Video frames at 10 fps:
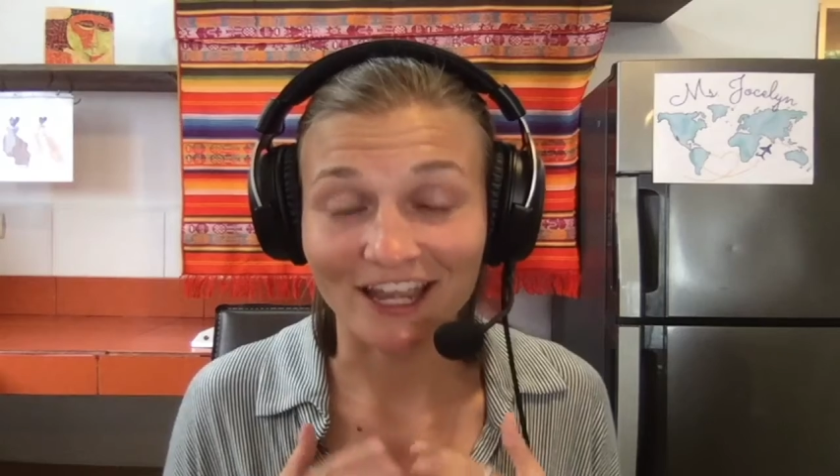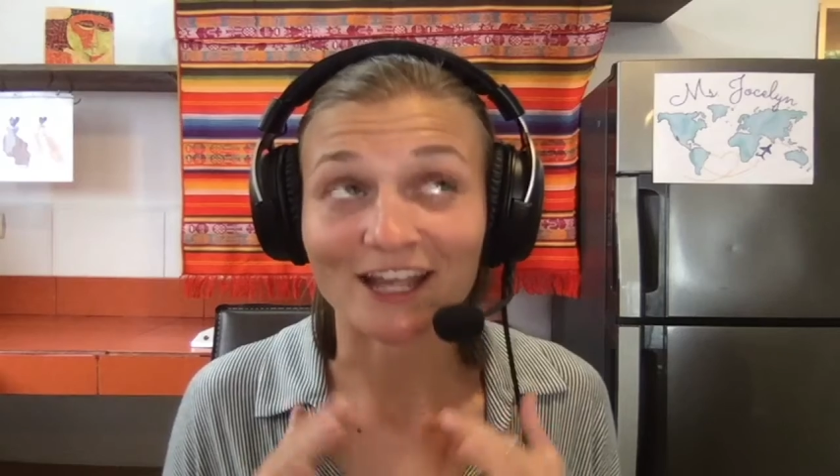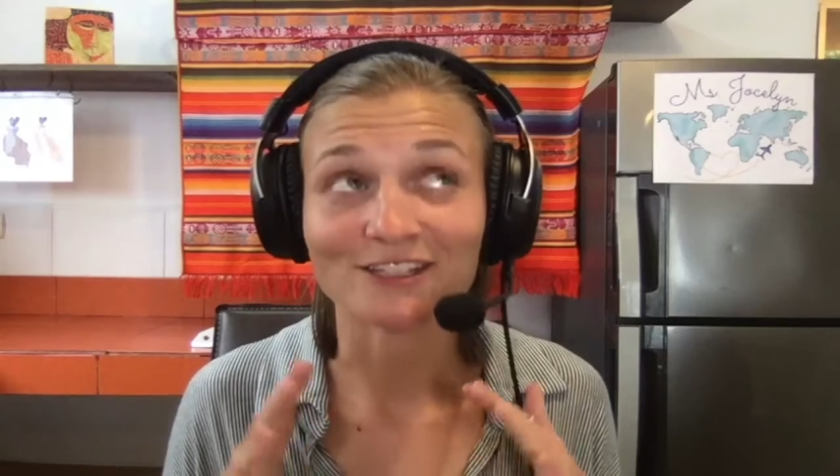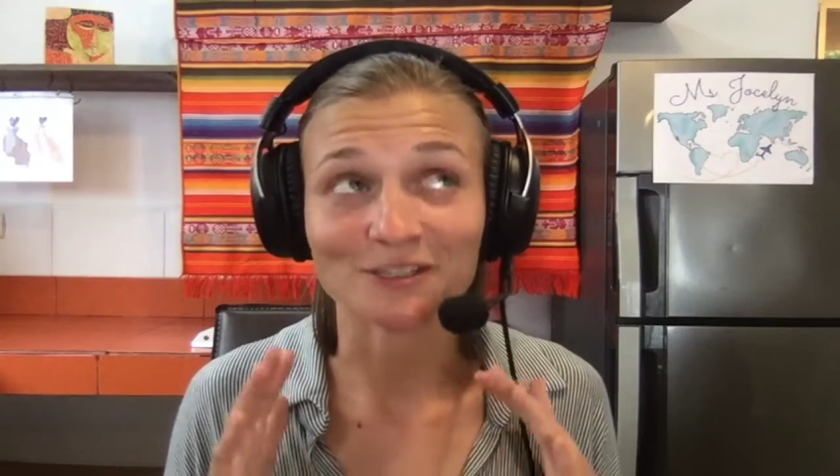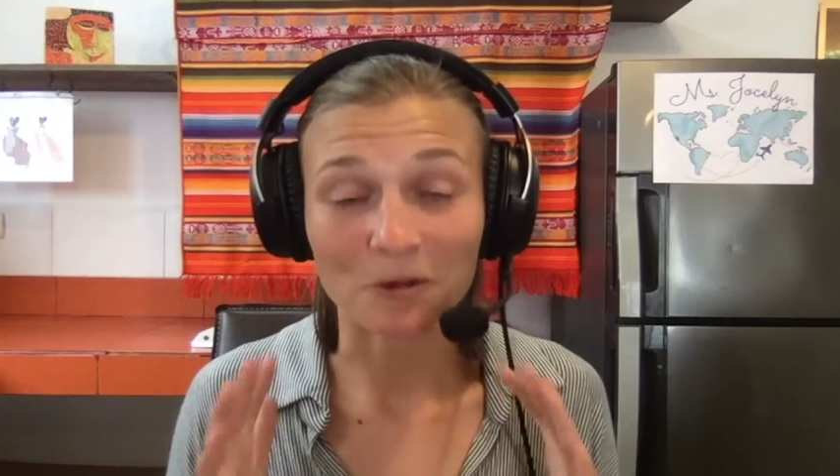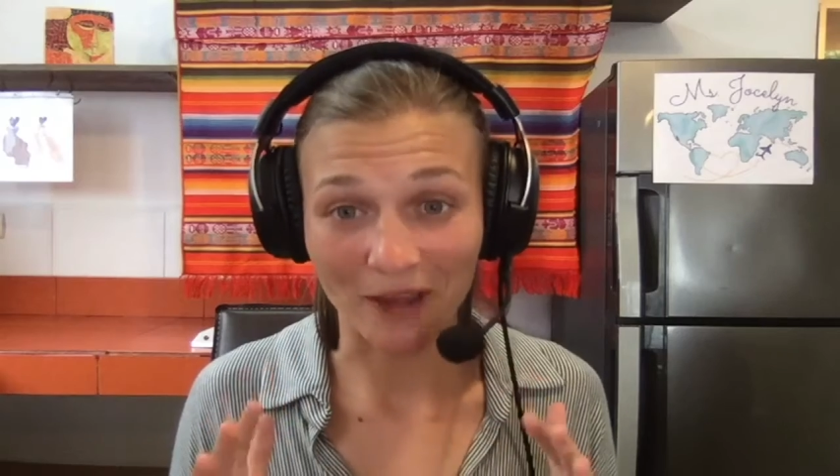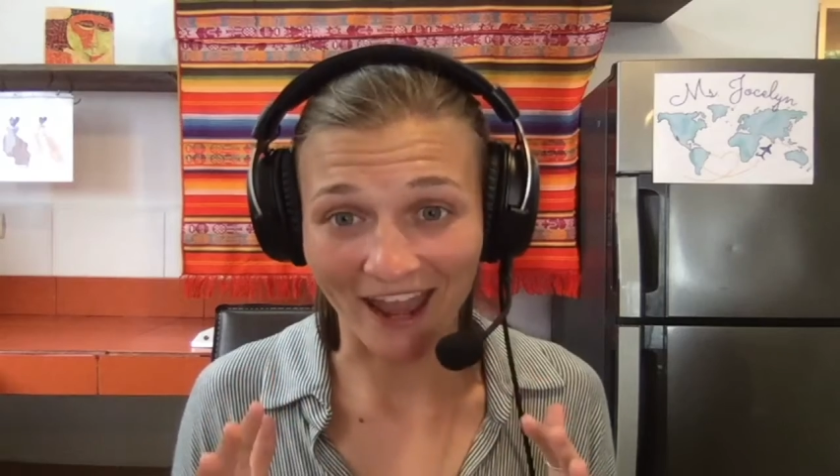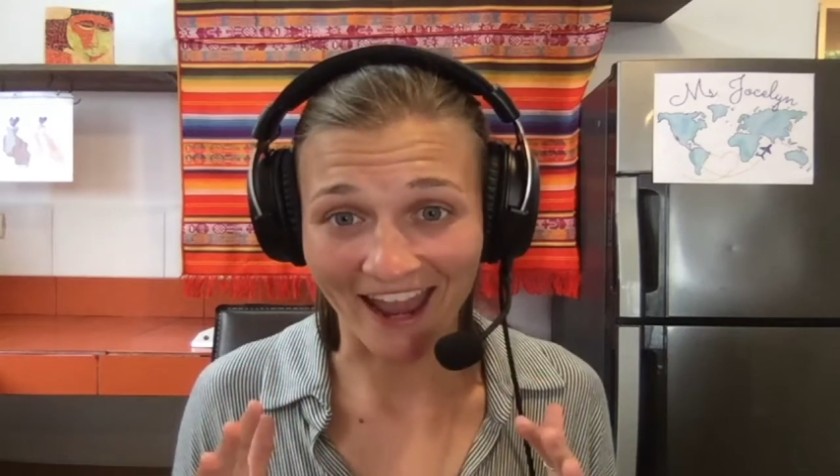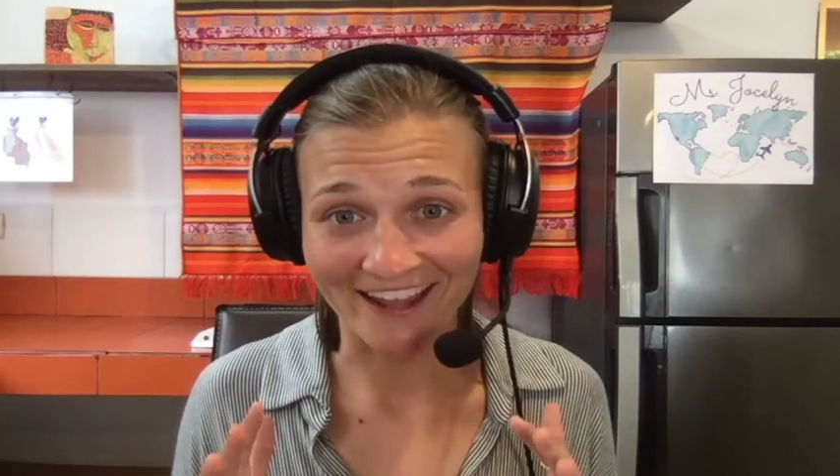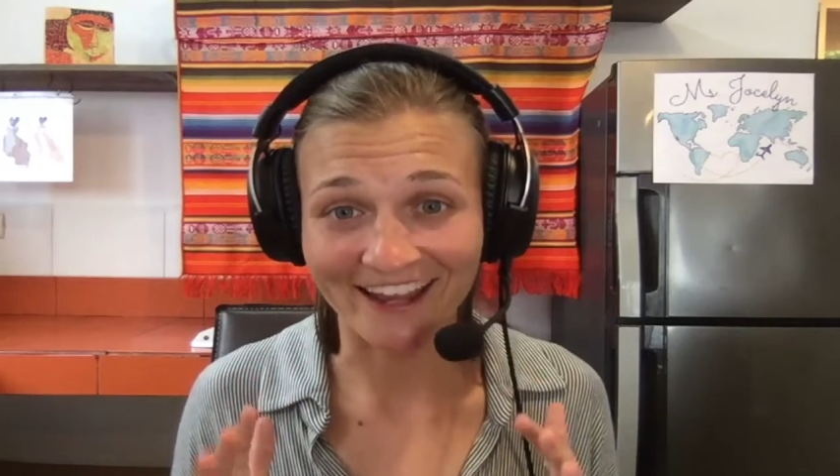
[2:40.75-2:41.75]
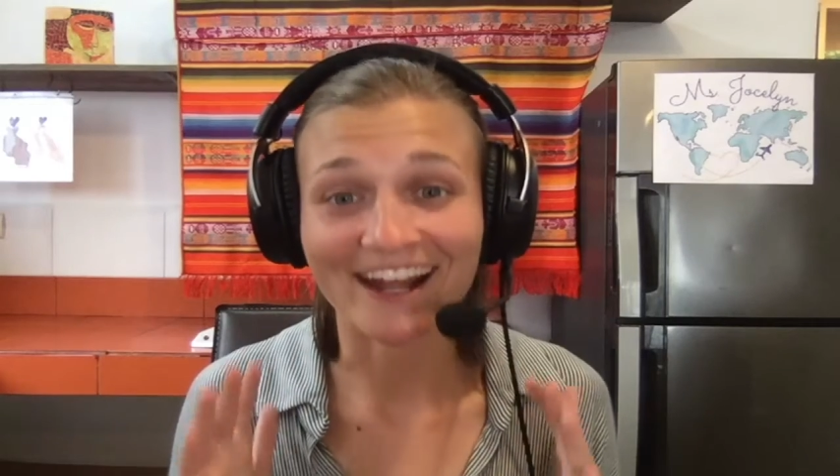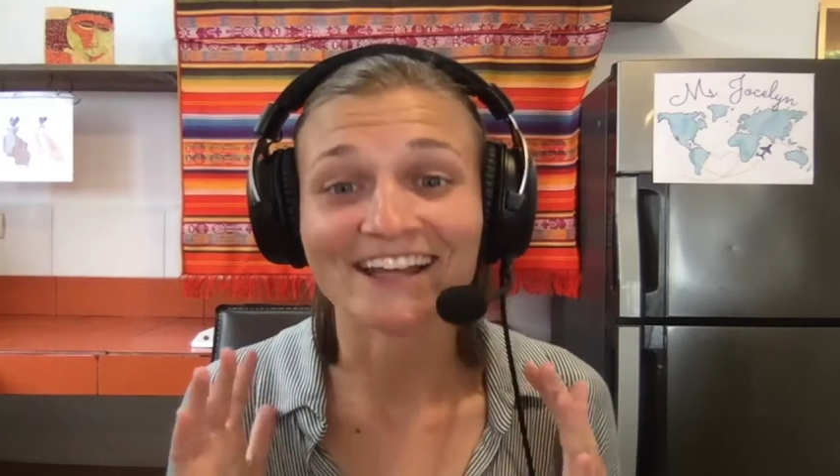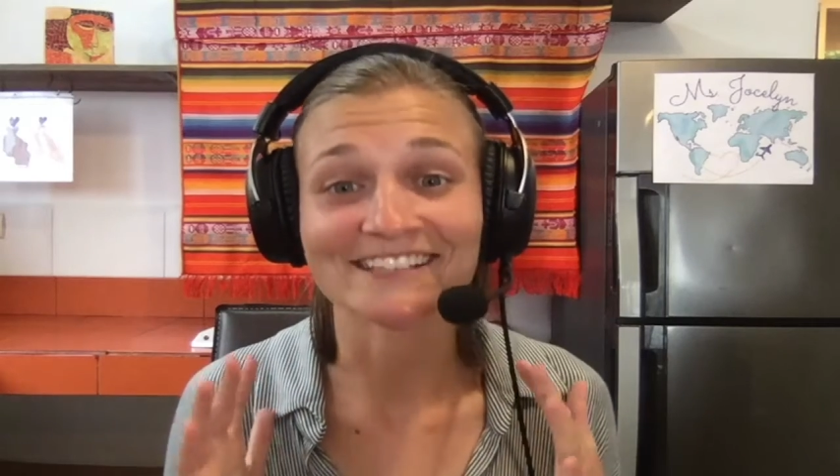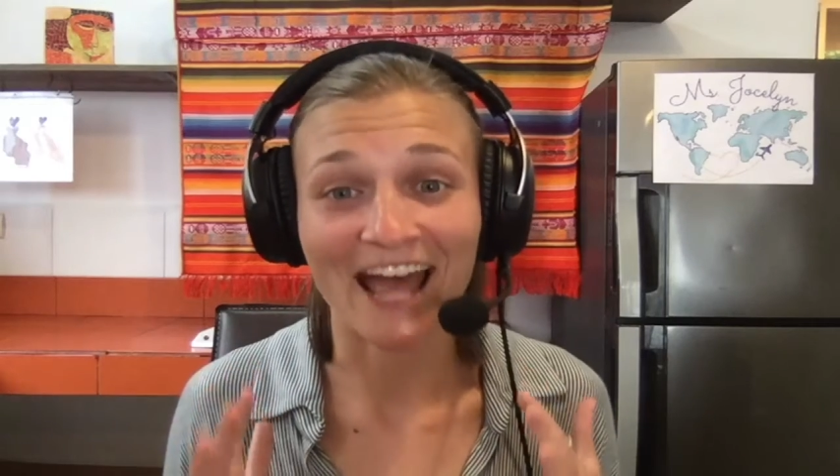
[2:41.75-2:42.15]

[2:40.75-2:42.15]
It's okay. It has